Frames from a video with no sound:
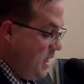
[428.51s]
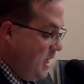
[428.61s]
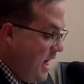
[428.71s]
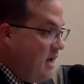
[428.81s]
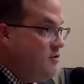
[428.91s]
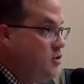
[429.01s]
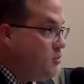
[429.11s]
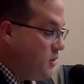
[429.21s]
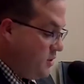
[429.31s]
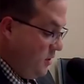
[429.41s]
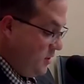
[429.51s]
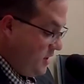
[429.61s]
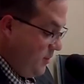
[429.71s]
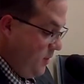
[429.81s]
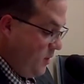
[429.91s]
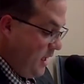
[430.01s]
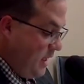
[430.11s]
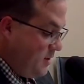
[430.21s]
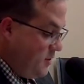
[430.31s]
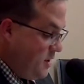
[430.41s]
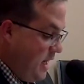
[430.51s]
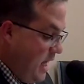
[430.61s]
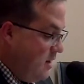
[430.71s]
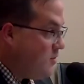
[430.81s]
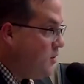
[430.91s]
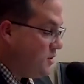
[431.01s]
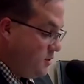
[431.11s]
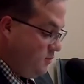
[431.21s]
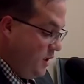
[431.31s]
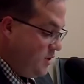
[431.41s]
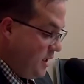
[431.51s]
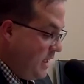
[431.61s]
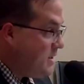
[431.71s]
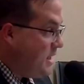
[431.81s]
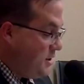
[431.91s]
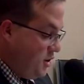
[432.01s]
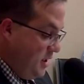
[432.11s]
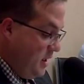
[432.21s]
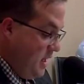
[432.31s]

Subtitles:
I have numerous goals that we will get into tonight, of course, regionalization,